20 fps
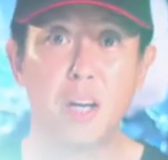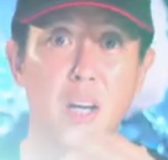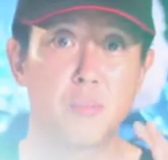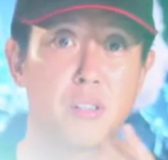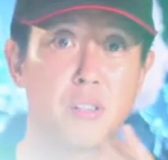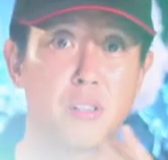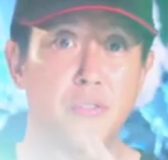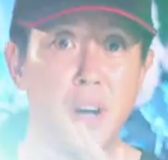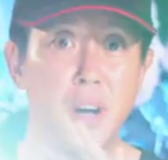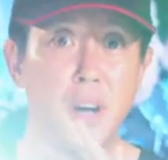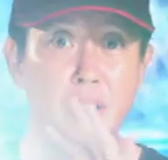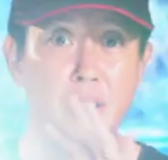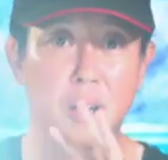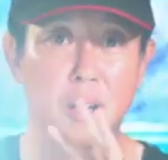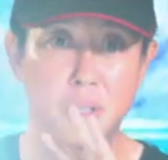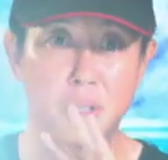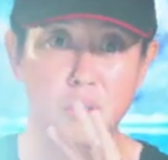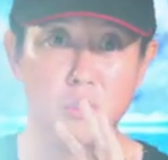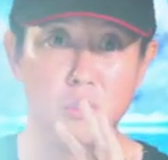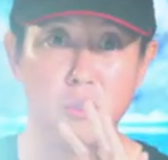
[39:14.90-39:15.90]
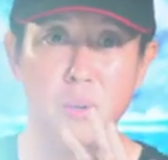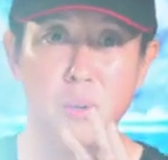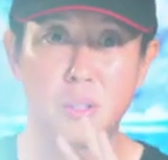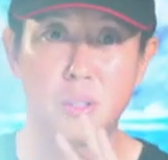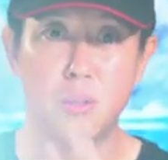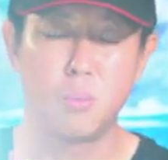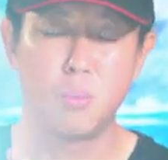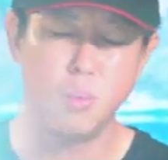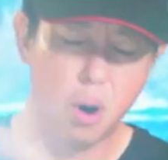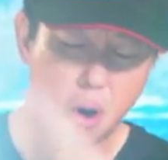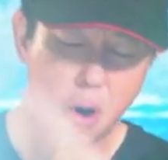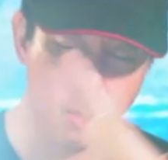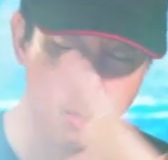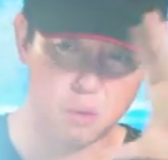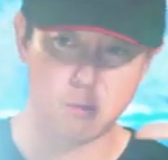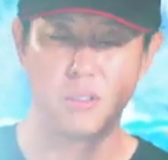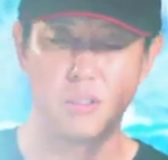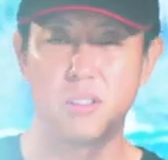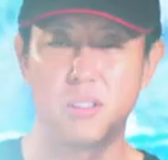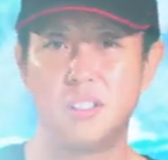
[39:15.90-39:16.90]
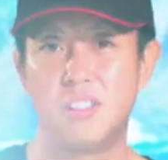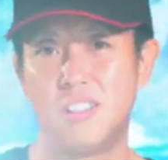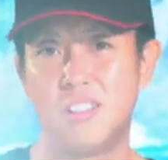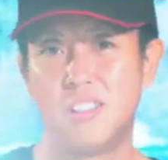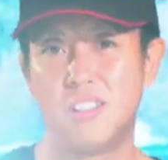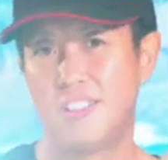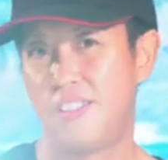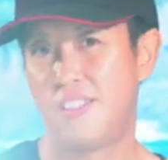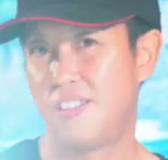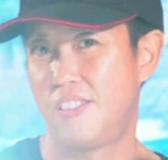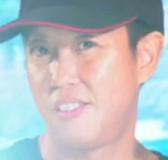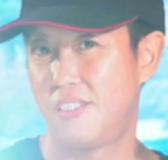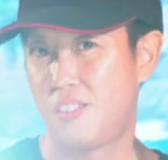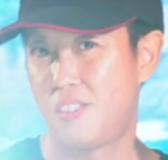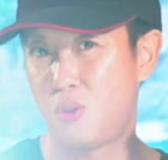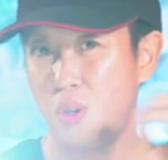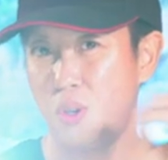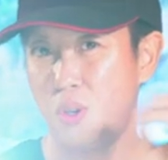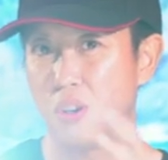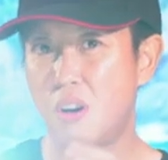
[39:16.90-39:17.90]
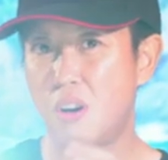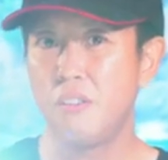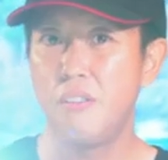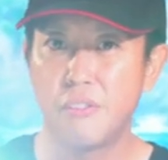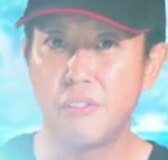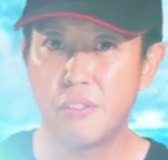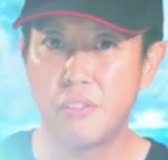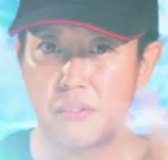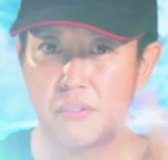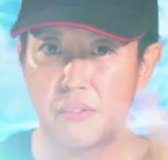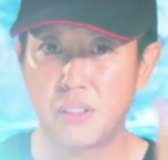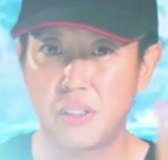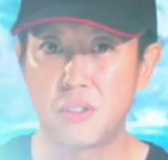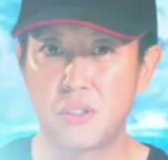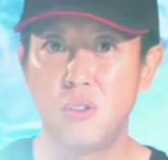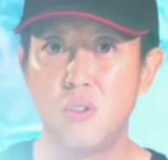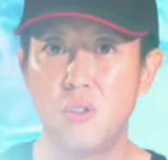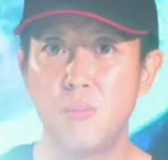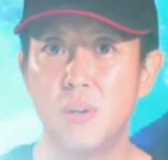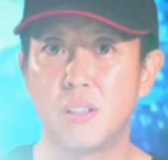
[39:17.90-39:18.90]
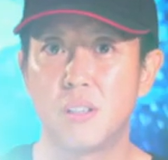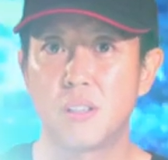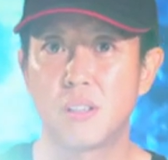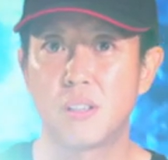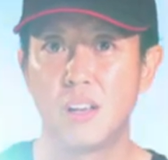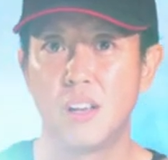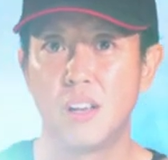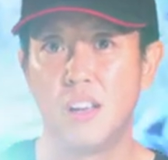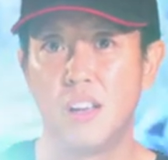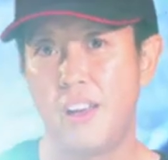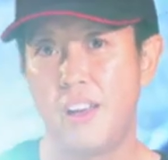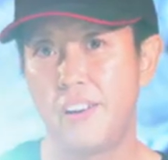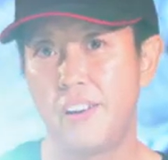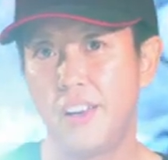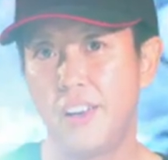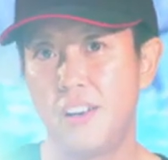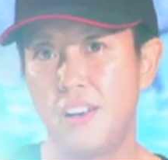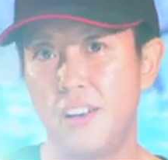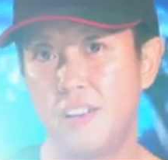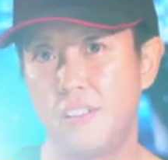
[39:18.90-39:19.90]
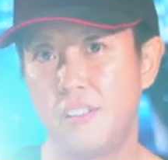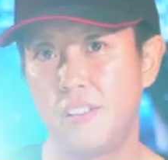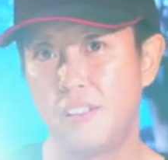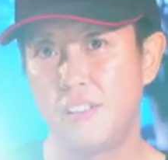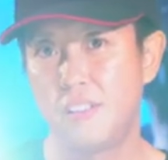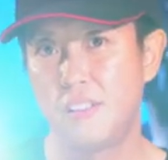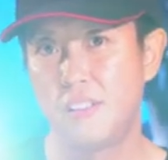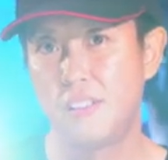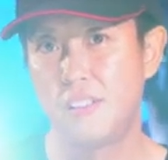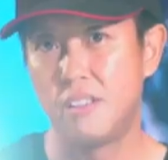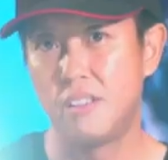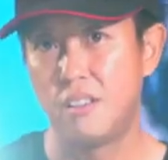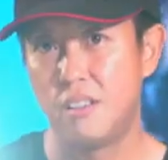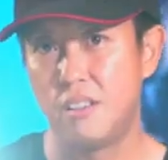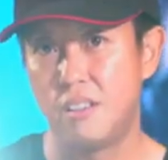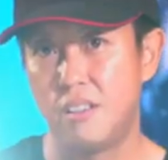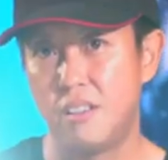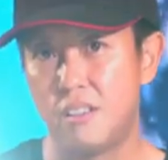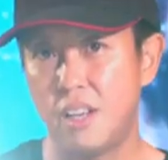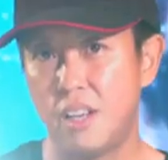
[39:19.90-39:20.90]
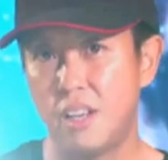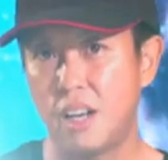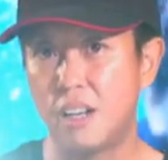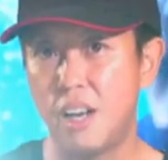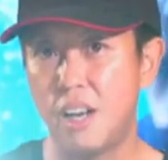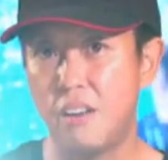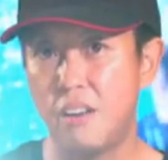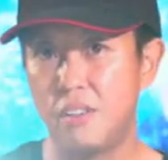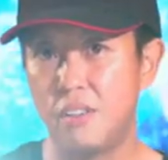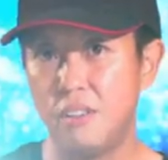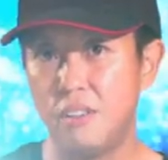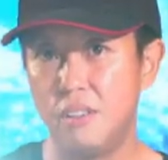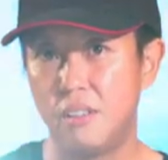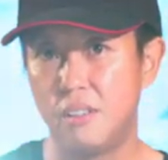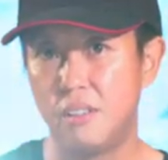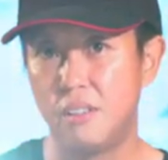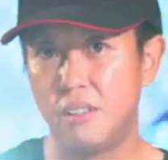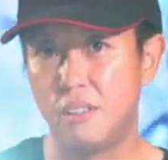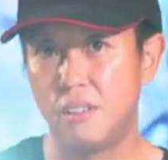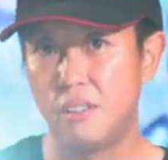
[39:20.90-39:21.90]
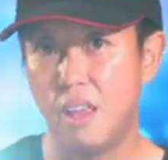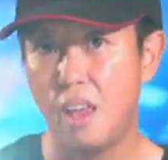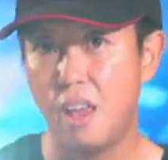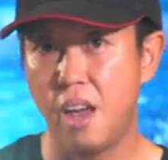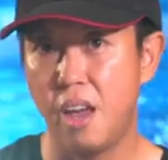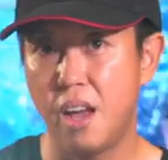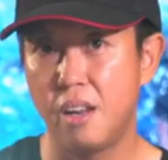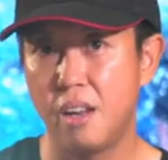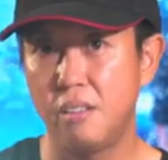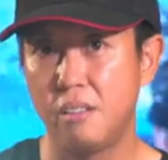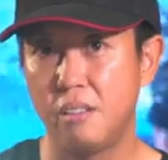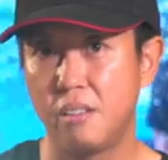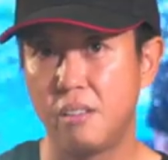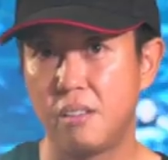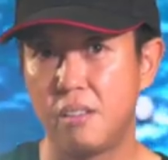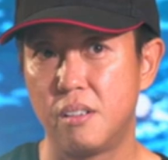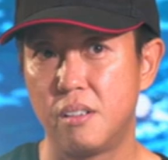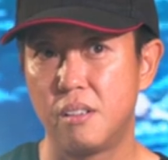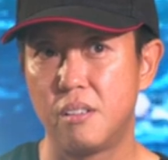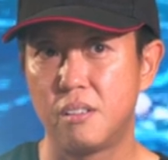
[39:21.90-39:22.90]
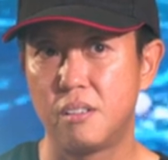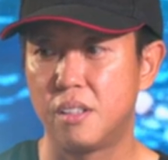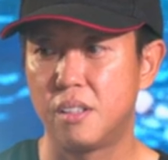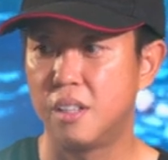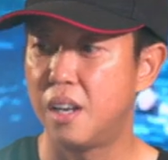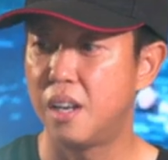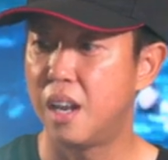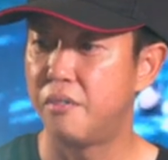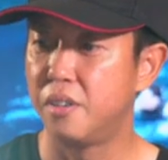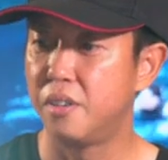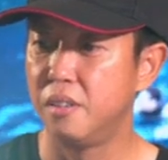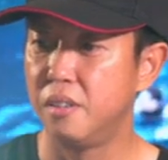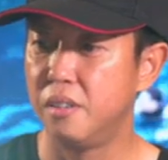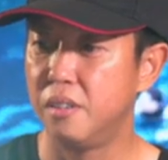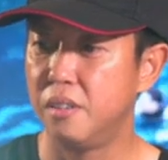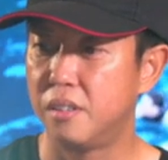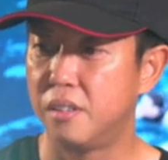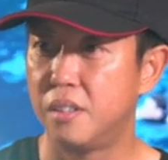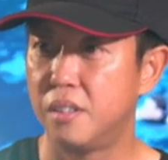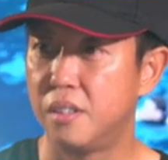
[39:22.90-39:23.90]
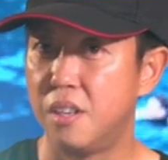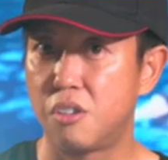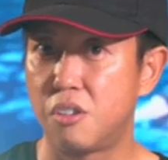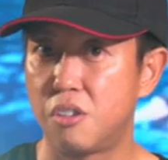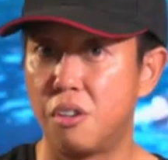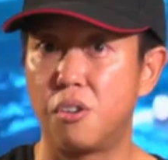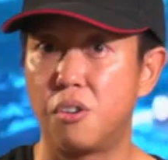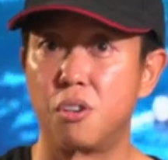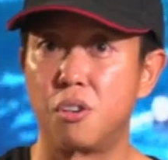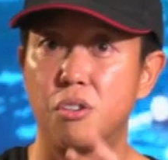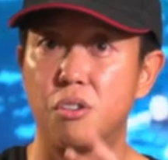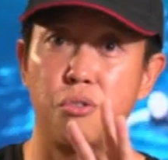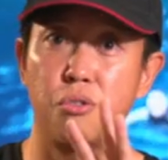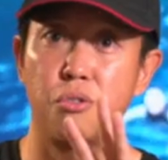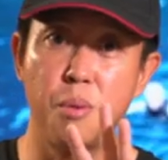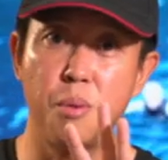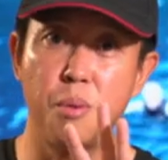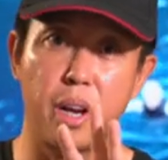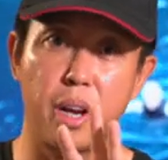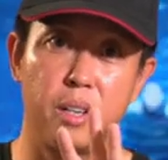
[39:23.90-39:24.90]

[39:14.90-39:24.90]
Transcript: becomes 5000 lumens. Whoa! Switch it on, 5000 lumens. And then second level and third level. So you've got 3